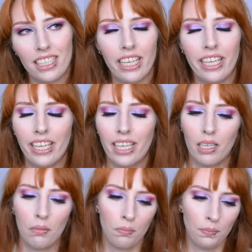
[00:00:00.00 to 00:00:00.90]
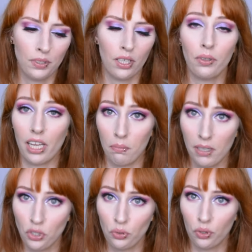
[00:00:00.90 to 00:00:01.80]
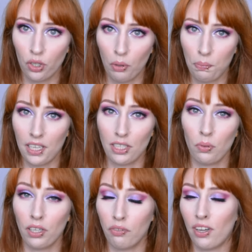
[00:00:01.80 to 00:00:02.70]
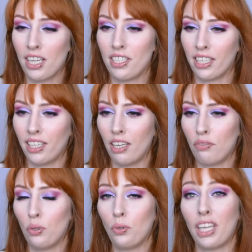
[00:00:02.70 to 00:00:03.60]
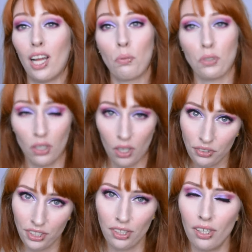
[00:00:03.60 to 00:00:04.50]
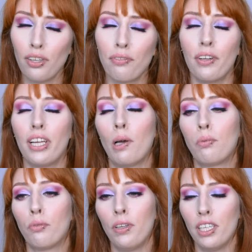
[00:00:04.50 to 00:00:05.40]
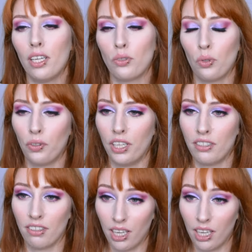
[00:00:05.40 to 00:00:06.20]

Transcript: Um, so yeah, menstrual cup is one advice I can give you that helps a lot. There's a lot of very helpful videos on it.